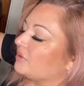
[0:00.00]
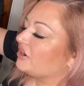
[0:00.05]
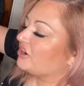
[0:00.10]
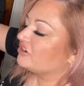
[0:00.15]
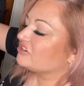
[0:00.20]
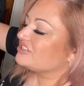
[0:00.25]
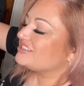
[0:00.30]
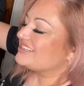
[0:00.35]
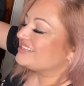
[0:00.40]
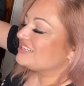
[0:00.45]

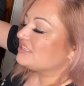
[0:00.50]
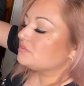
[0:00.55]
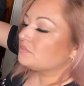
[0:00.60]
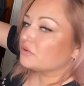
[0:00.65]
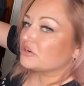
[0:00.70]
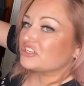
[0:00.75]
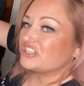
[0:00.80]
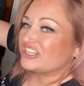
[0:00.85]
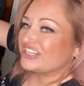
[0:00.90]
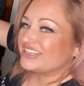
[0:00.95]
Artiste
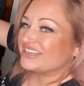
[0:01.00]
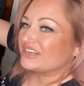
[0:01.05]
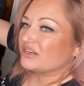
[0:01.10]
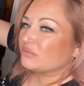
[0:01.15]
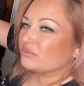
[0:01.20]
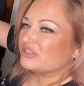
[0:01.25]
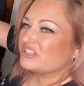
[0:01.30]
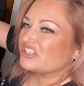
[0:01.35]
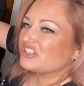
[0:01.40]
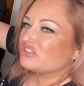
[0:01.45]
brush here,
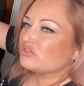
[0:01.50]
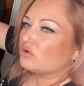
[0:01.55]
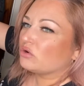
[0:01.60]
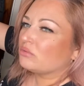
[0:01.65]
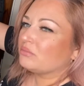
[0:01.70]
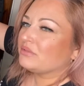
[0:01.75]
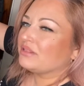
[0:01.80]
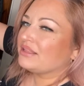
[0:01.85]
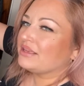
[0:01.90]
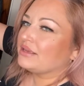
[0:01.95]
which is
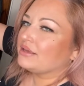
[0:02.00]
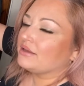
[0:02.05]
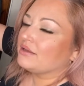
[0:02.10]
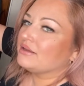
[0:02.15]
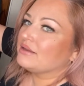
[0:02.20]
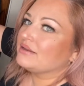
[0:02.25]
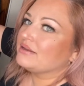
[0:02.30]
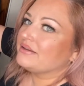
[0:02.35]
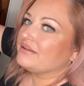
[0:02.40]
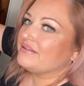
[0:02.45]
normally
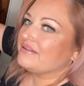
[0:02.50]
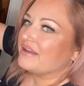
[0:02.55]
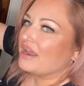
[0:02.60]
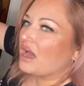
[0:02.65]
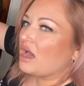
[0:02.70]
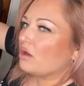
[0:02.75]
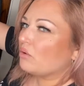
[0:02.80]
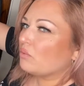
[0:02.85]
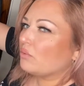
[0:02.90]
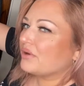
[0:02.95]

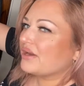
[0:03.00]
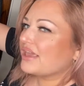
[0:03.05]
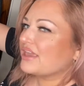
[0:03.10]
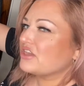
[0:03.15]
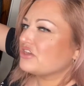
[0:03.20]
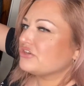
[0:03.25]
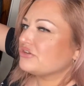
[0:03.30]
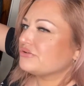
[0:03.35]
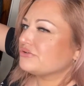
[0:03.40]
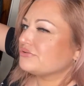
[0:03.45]
not what I
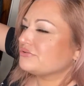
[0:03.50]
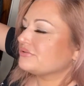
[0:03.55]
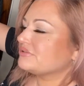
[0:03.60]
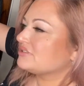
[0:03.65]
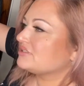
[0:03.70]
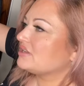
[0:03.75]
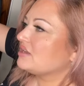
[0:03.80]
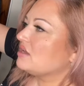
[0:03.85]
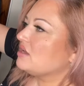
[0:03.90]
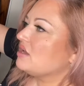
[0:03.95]

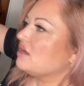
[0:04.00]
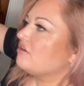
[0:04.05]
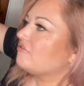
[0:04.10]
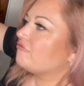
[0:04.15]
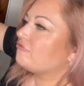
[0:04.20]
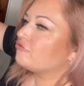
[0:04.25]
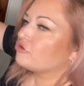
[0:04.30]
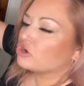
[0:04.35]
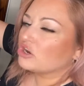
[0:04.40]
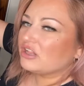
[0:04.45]
use
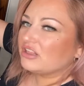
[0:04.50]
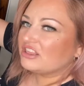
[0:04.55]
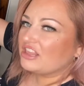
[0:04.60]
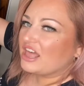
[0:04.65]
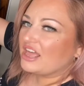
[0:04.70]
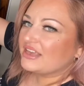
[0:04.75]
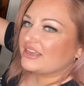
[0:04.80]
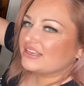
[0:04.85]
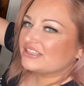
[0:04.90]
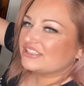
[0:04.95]
for
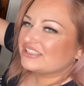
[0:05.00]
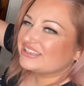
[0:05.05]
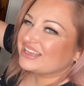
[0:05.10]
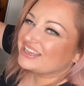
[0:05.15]
clients.